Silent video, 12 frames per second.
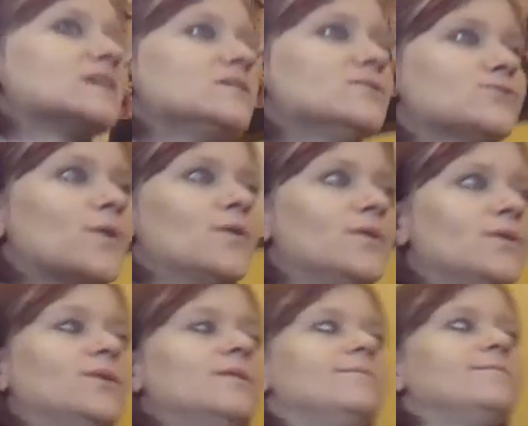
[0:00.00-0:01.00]
with
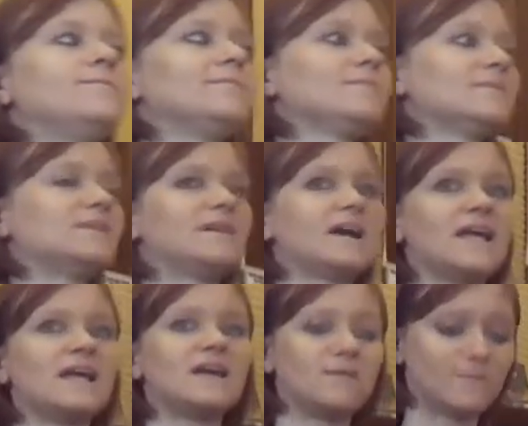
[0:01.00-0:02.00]
control.
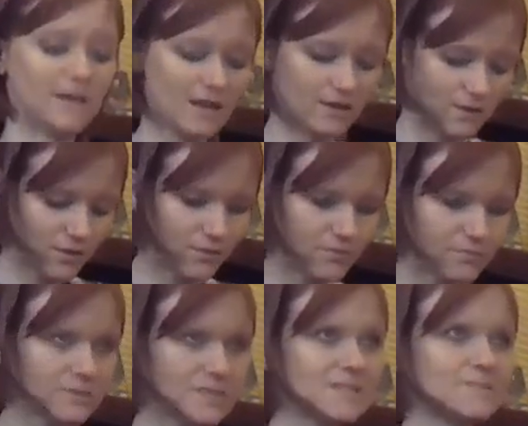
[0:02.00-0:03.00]
Great, going at your
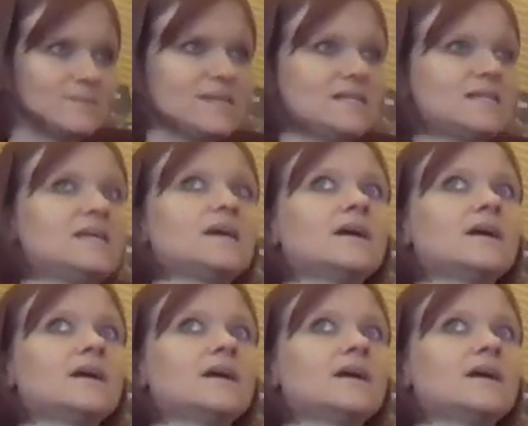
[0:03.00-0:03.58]
own speed